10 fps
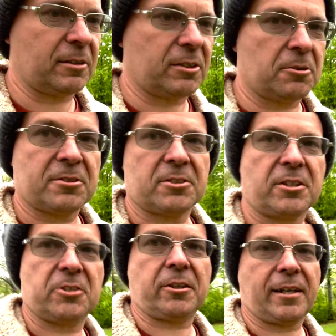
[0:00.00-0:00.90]
the dosage,
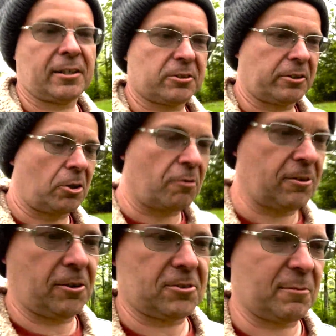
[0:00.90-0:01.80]
because you can actually
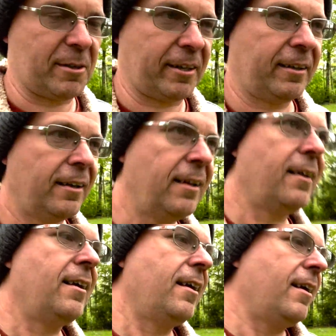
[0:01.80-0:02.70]
overdose them on it
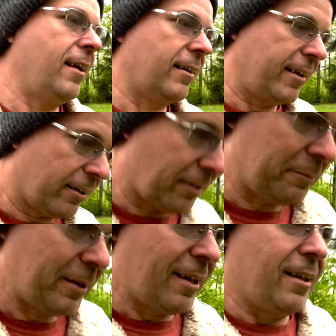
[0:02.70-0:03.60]
and kill
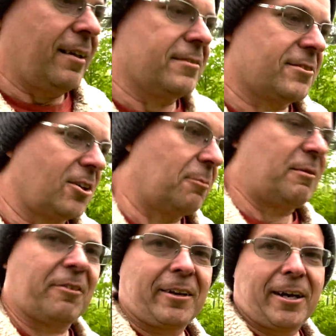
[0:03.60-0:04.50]
them. So be
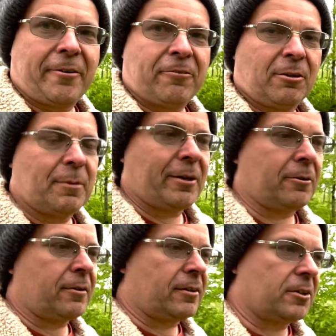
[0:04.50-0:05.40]
very careful
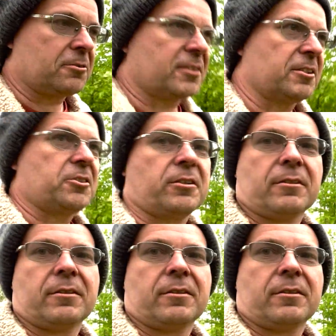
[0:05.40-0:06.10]
about the dosage.